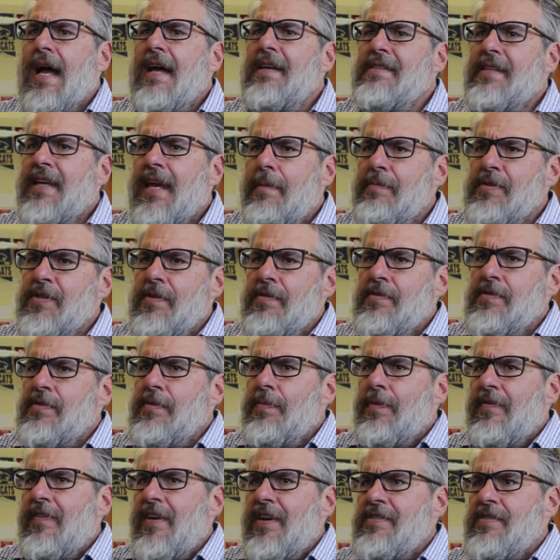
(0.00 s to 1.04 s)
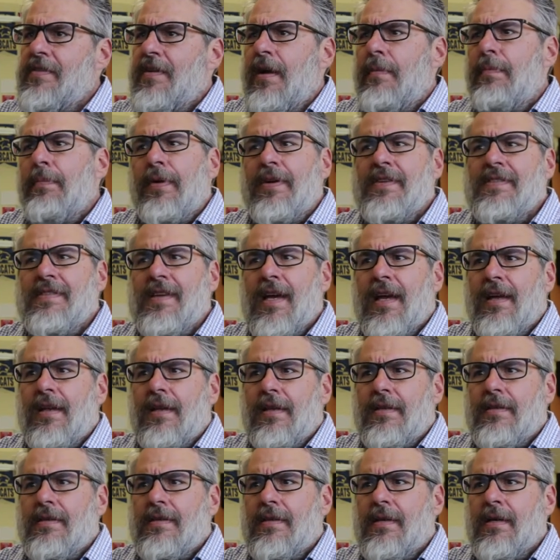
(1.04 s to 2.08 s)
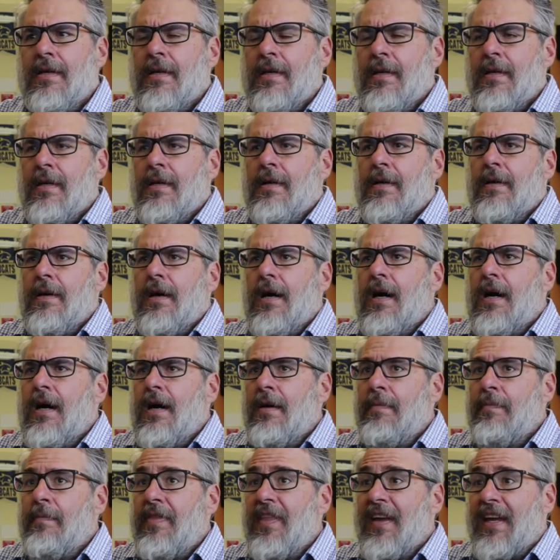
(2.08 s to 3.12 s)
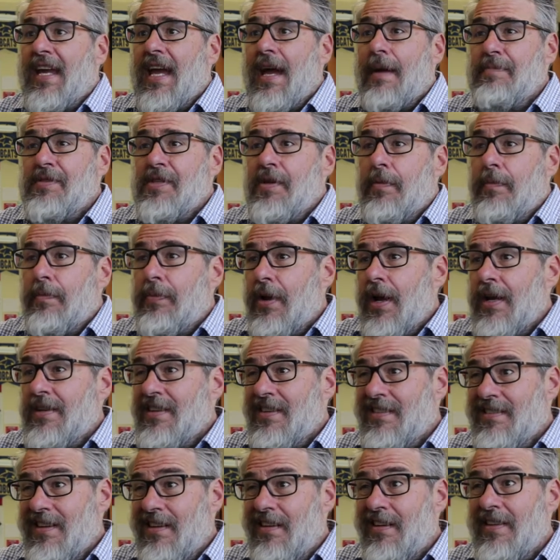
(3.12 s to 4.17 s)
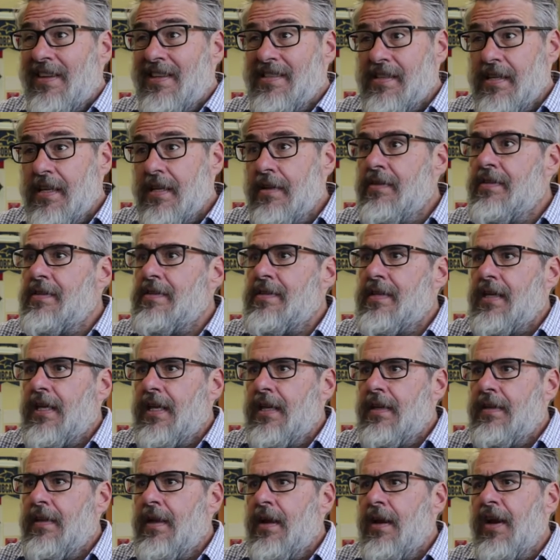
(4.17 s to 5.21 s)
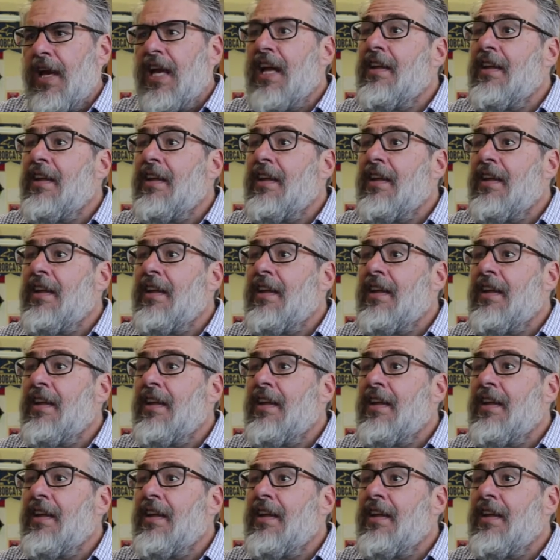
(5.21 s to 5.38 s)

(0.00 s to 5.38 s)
As capstone supervisor, I present um, the capstone project to all the seniors in their